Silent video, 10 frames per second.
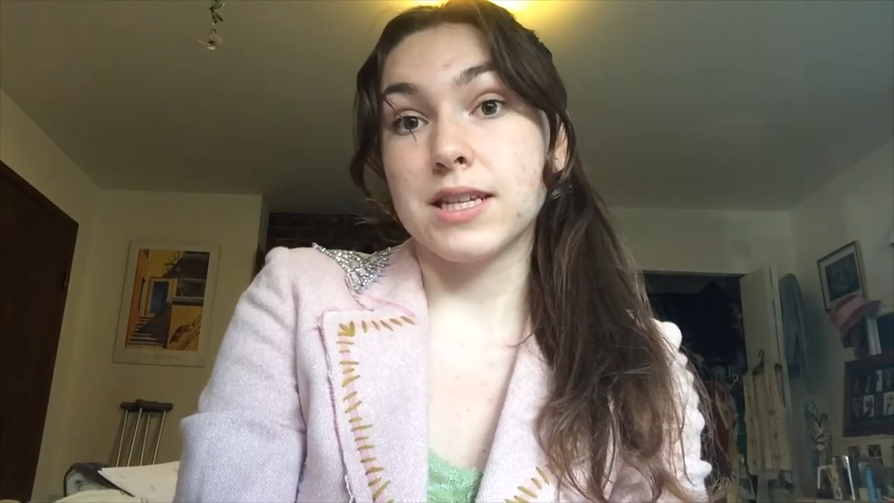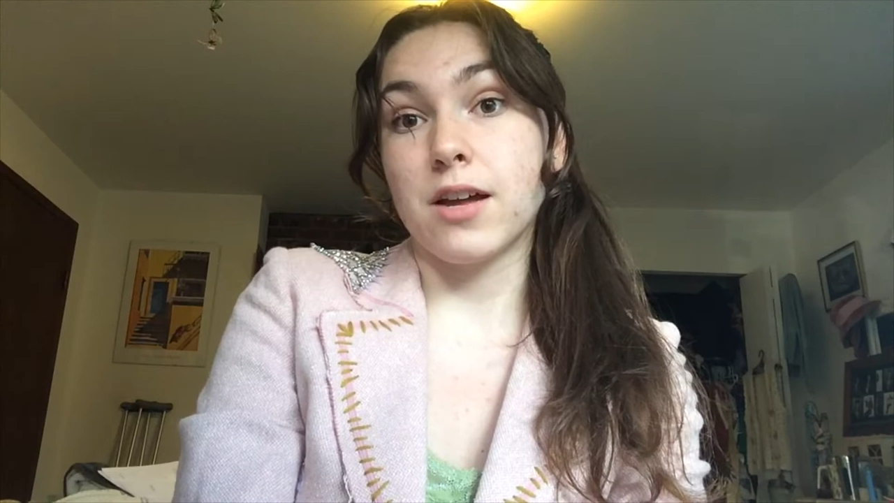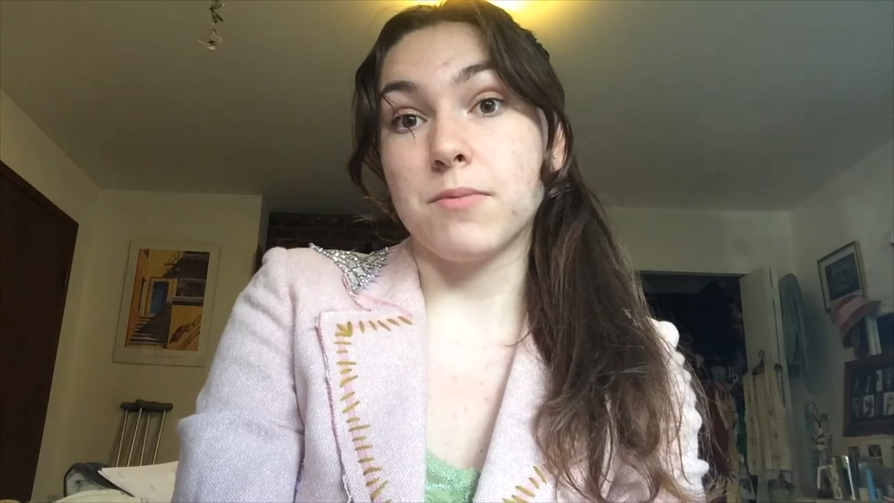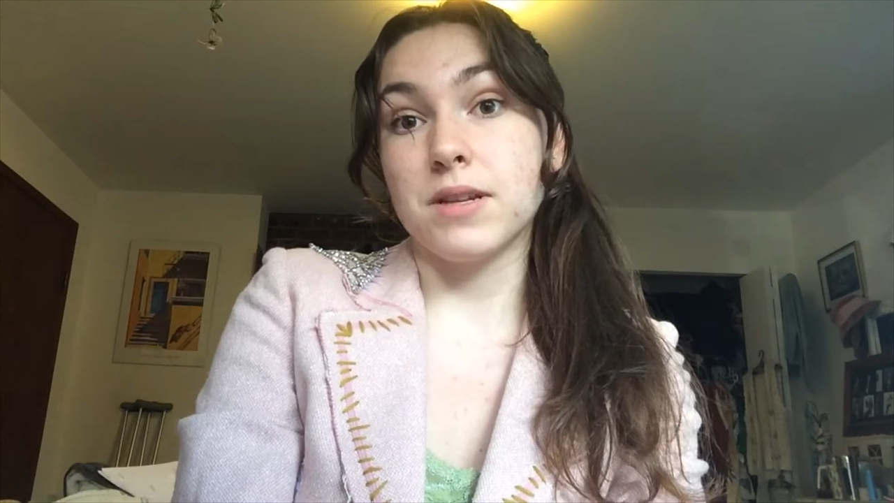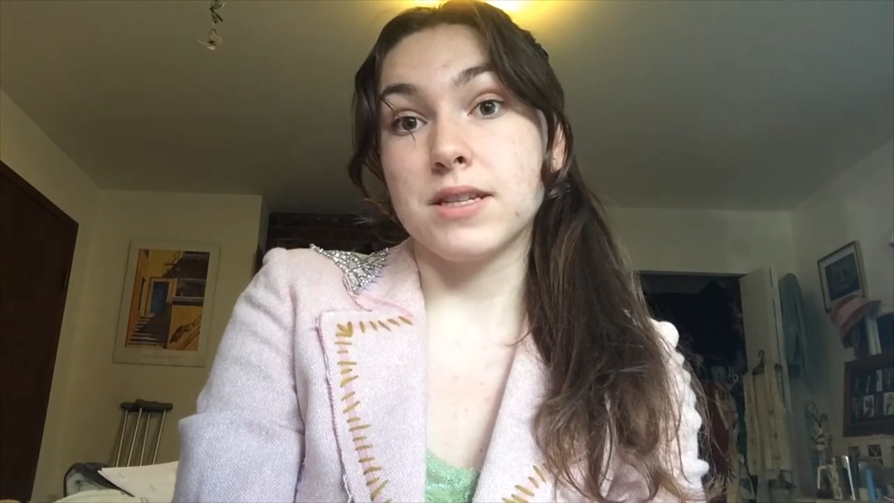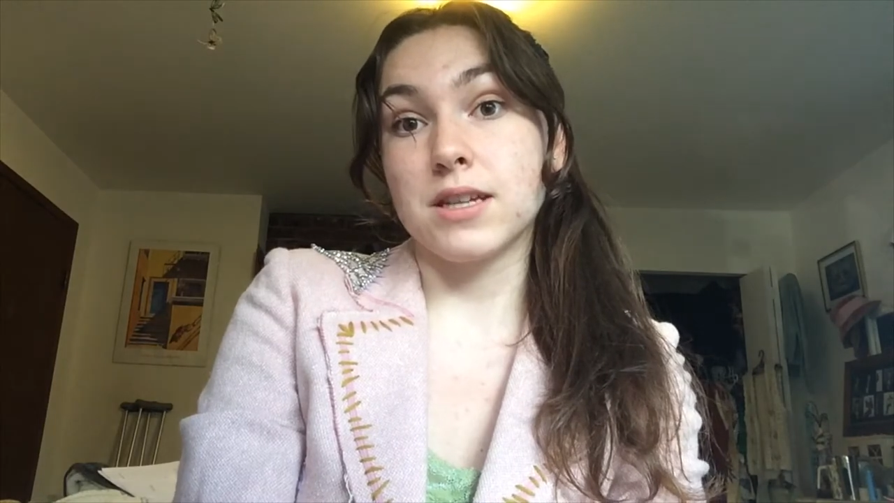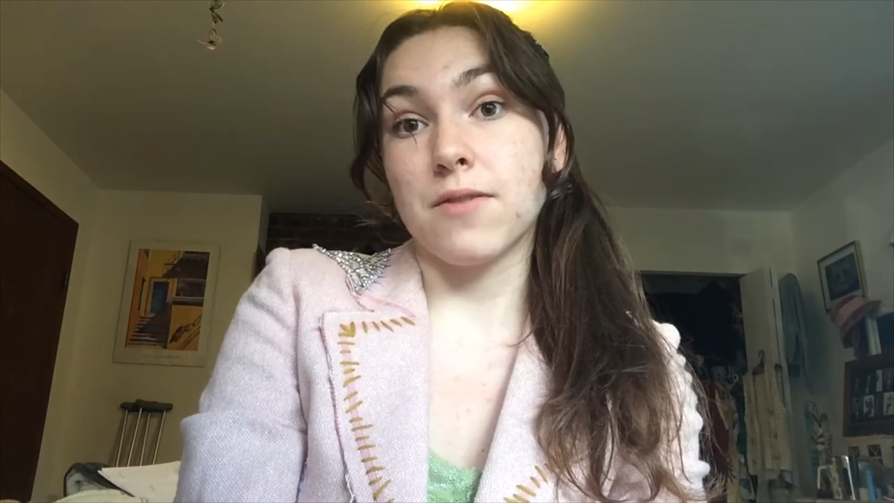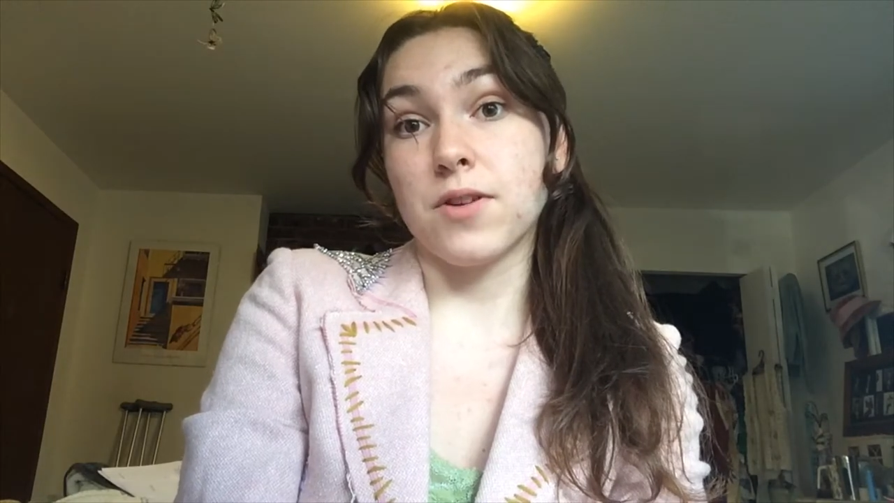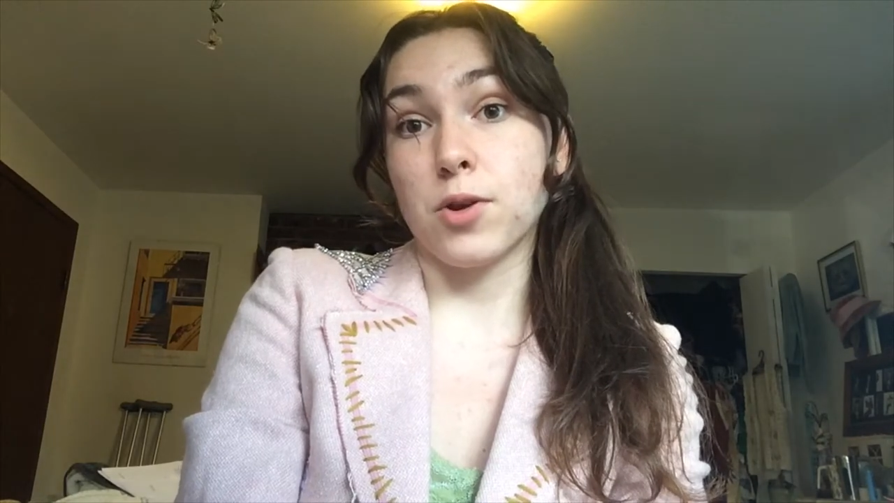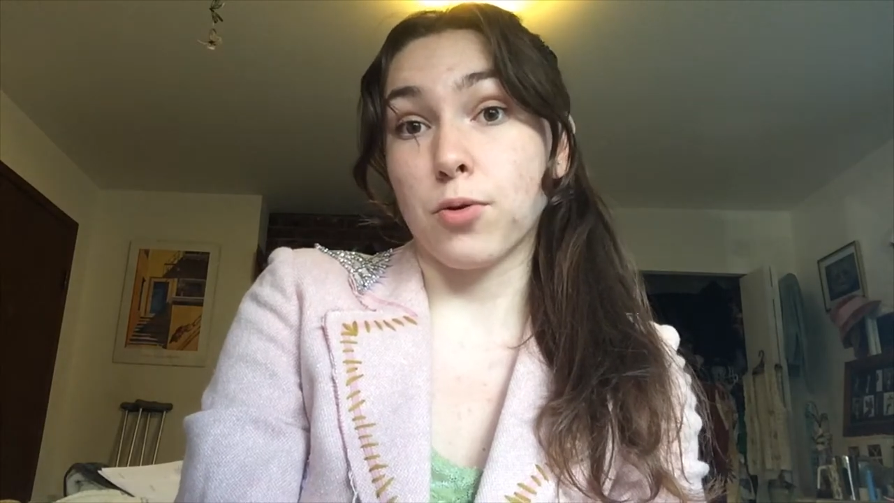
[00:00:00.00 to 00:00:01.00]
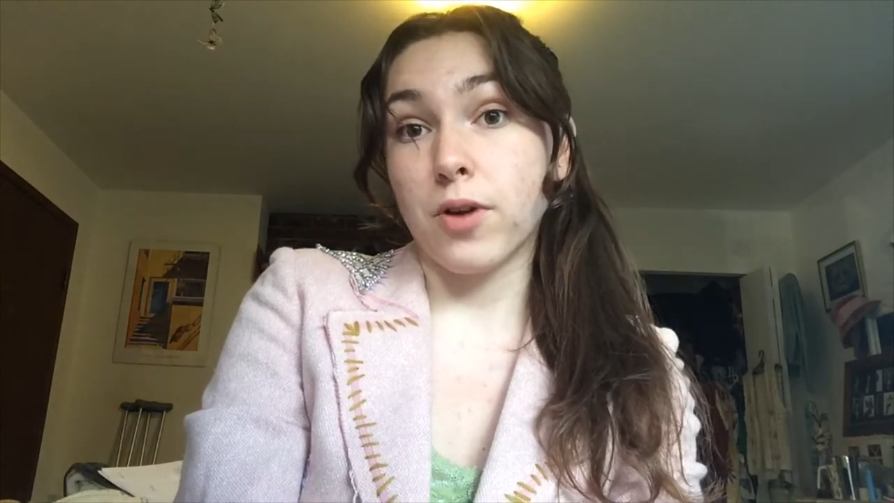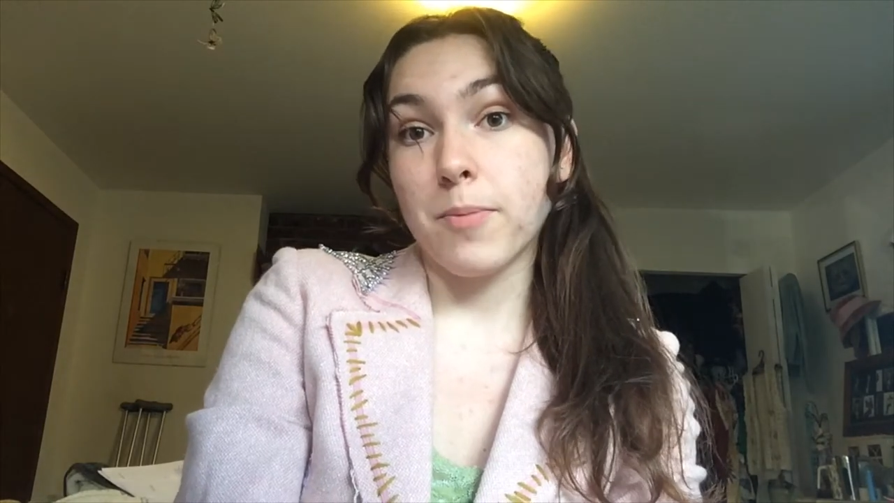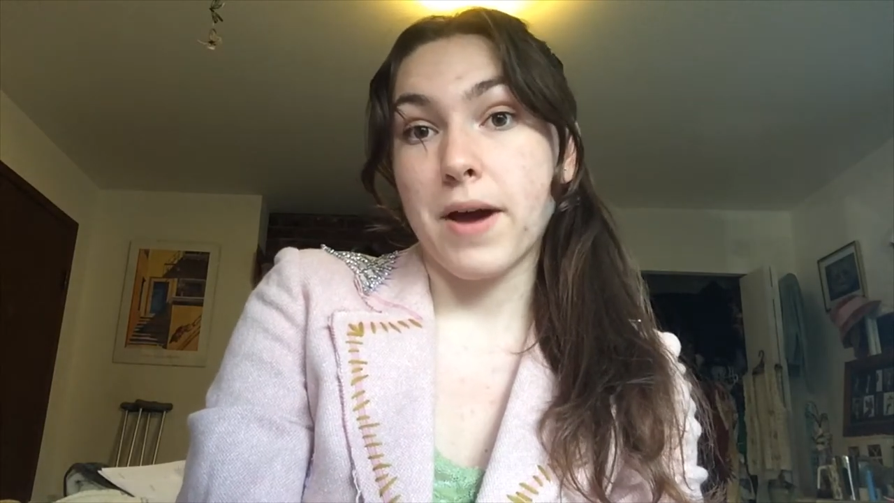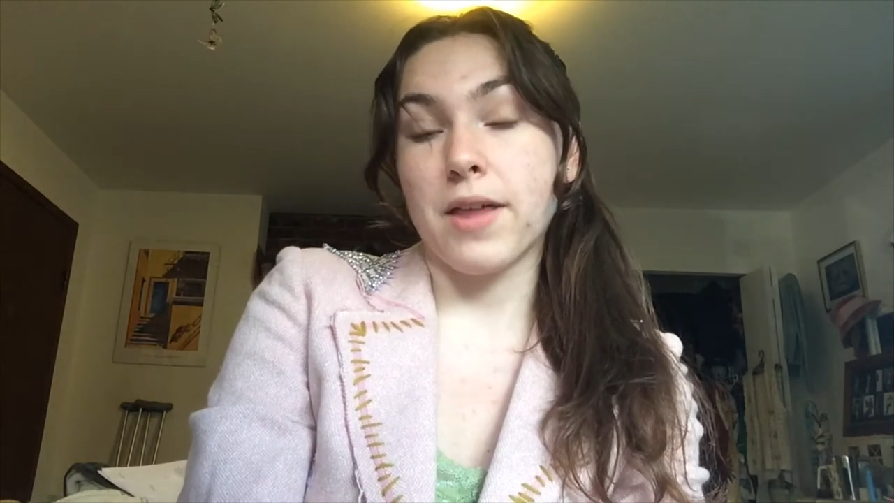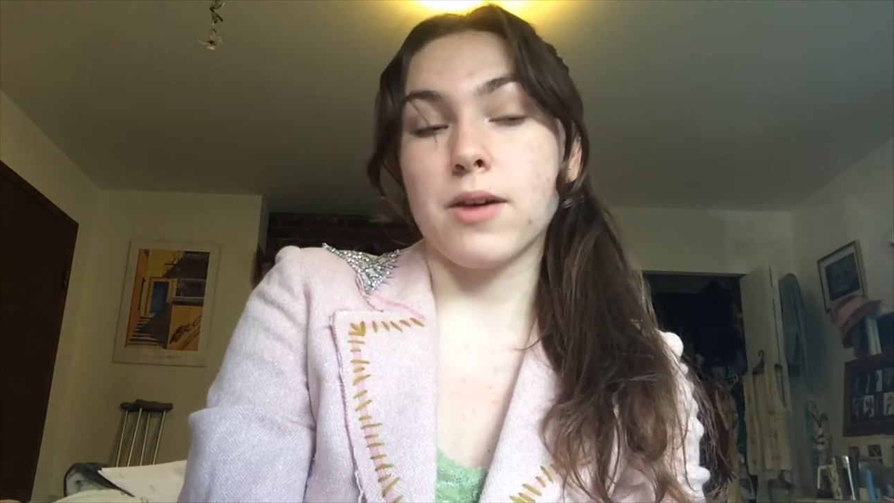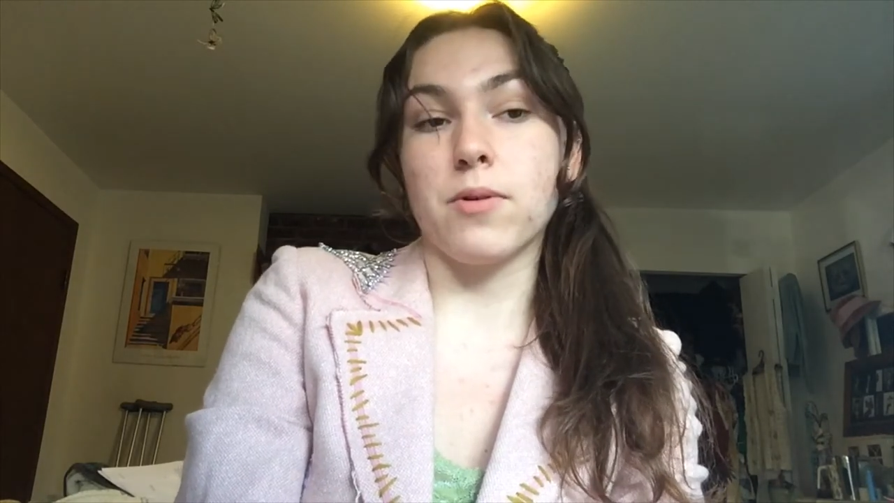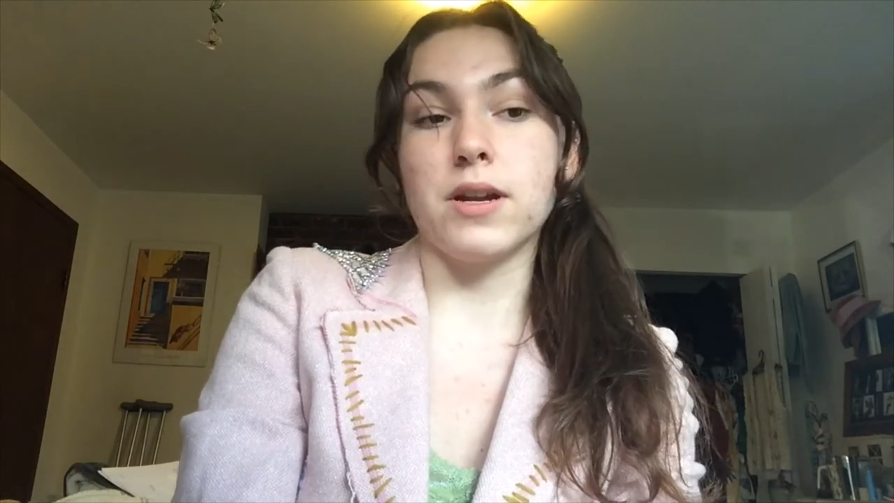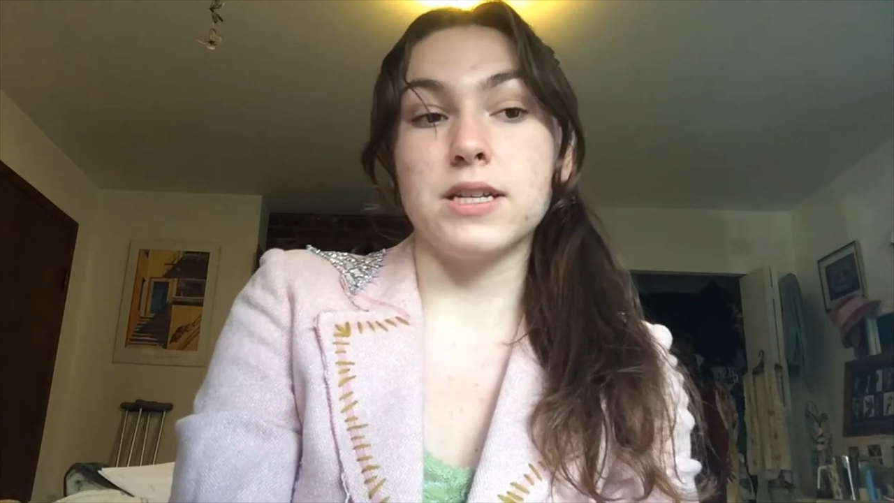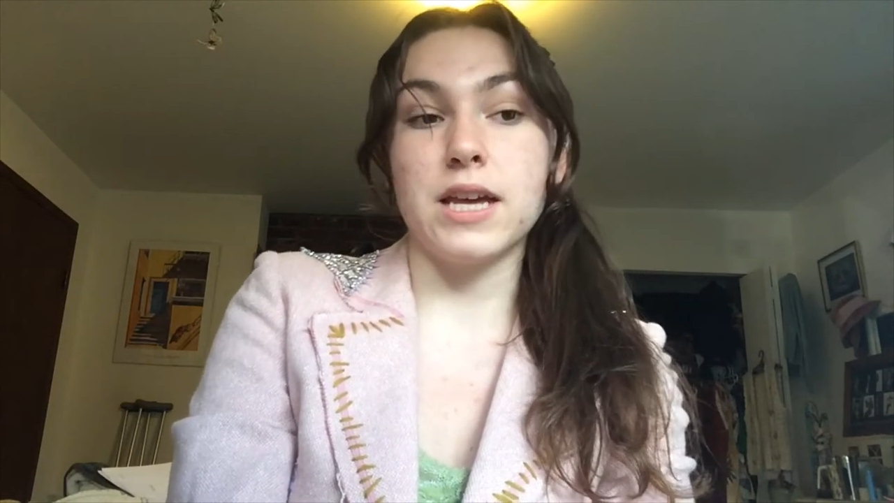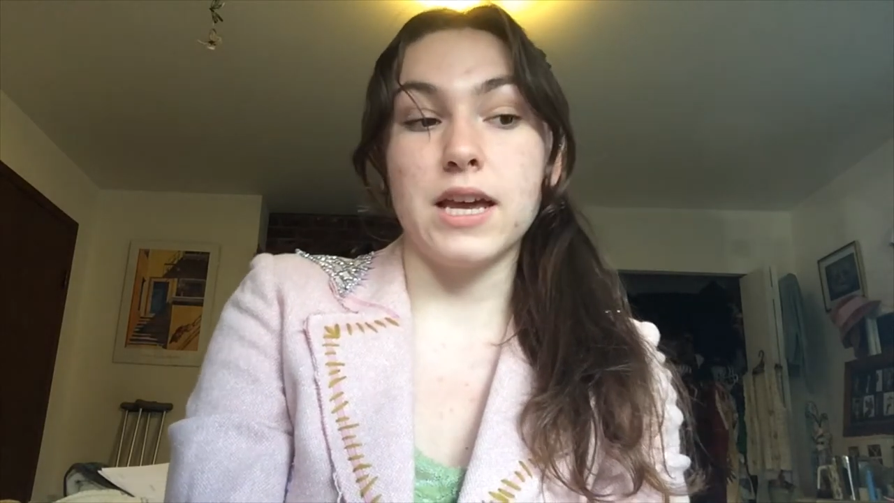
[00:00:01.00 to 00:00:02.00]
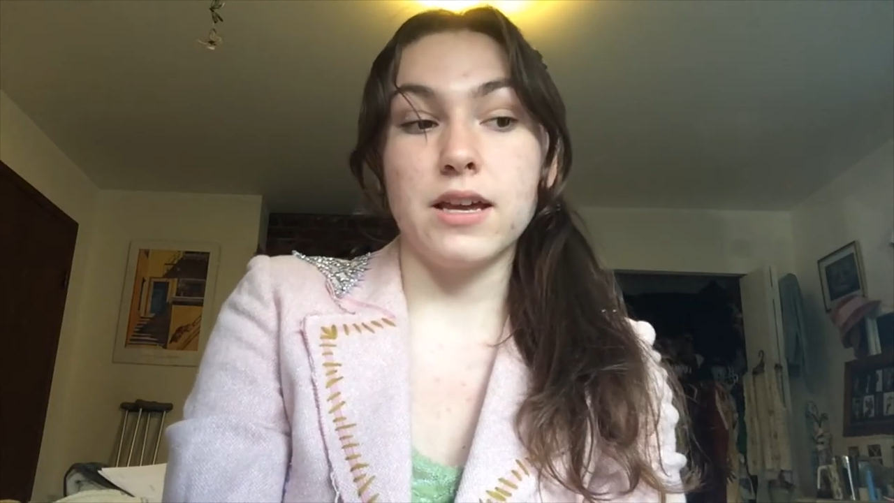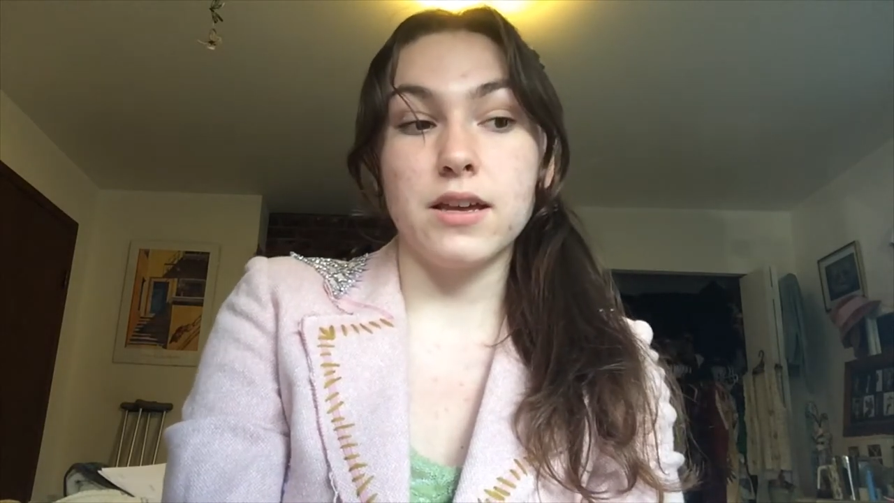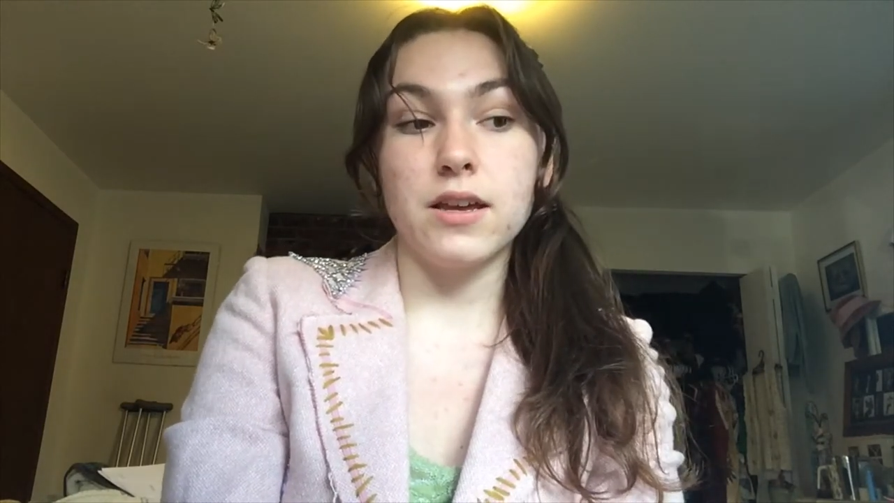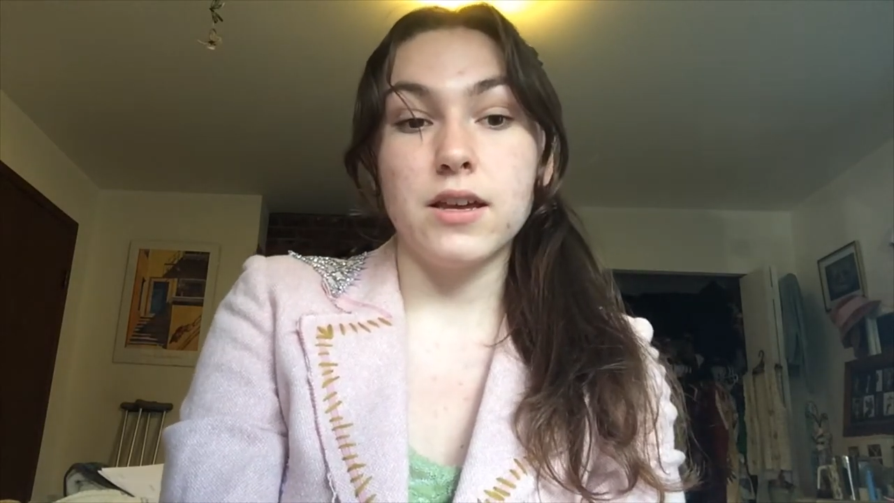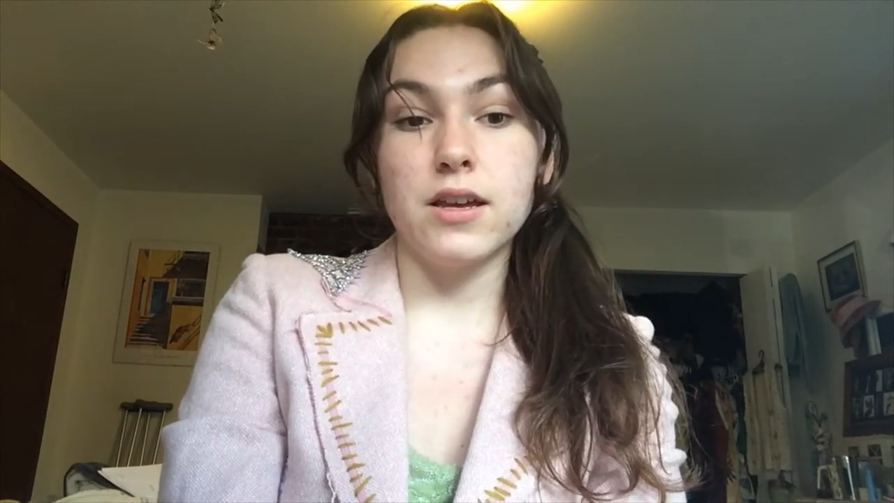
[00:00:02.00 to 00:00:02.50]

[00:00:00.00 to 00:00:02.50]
helped me discover the career path I want to take